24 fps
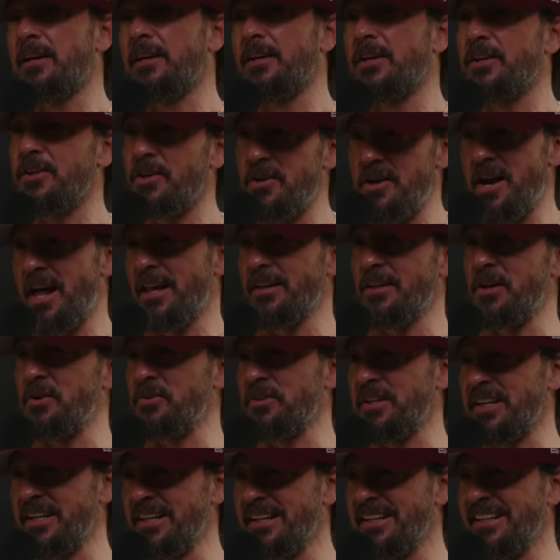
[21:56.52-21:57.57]
you're not
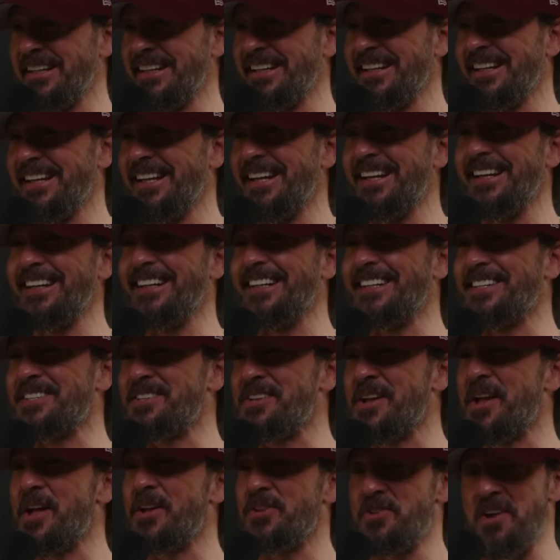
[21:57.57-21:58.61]
lonely.
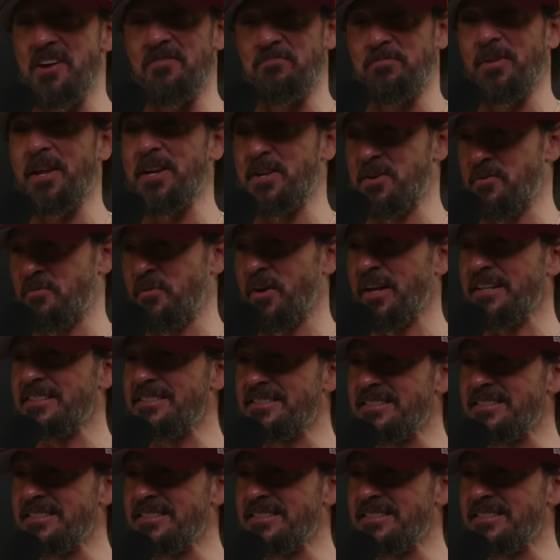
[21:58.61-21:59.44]
You have plenty of friends.